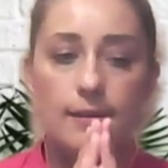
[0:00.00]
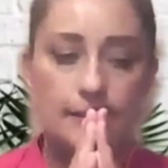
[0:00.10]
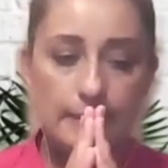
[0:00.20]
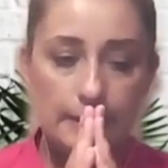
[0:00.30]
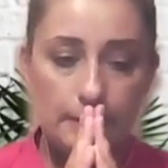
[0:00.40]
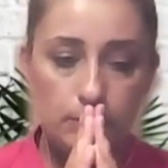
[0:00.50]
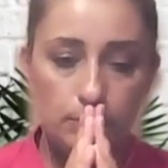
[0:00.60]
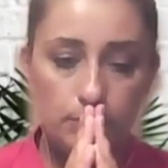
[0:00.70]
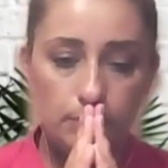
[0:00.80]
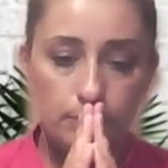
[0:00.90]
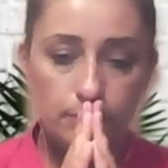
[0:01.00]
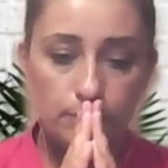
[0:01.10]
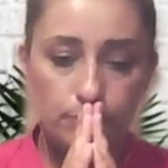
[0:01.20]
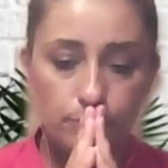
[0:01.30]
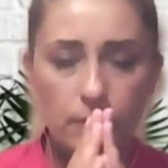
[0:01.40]
Um,
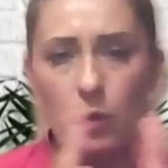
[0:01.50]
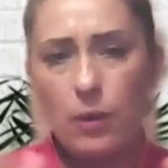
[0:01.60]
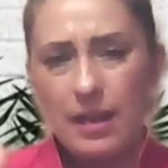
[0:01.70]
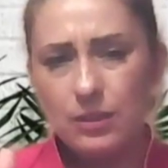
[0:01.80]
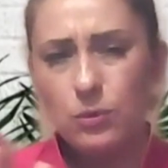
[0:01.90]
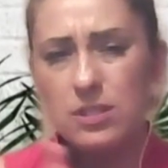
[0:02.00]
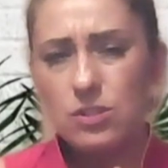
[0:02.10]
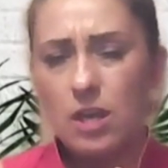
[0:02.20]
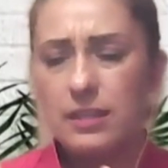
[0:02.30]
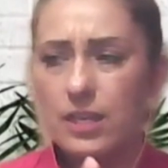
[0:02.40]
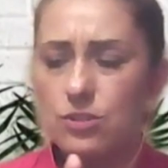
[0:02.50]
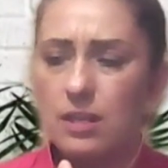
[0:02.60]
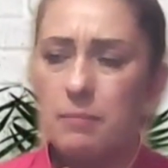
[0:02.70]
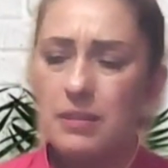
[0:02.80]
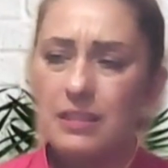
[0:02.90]
well, it was not actually
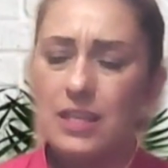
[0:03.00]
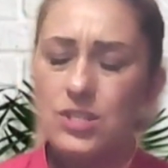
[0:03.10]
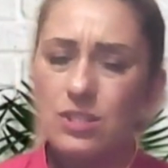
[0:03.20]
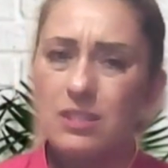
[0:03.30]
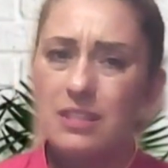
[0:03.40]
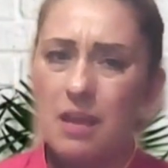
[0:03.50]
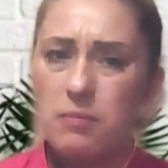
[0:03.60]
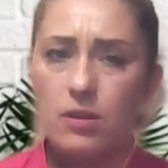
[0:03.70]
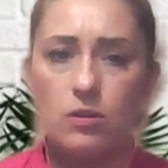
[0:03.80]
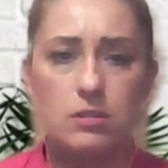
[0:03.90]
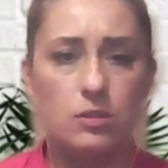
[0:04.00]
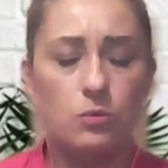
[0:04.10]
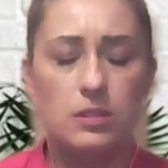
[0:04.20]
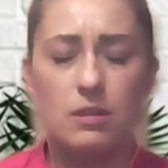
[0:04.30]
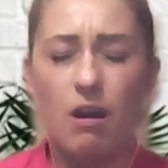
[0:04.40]
a meditation today because it
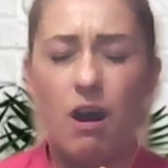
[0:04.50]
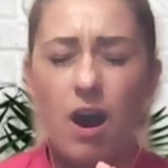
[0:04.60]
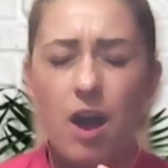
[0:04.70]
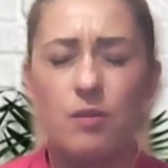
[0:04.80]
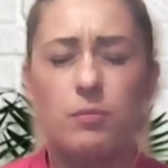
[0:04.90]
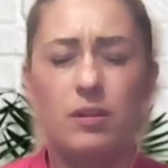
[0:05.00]
was a horrible,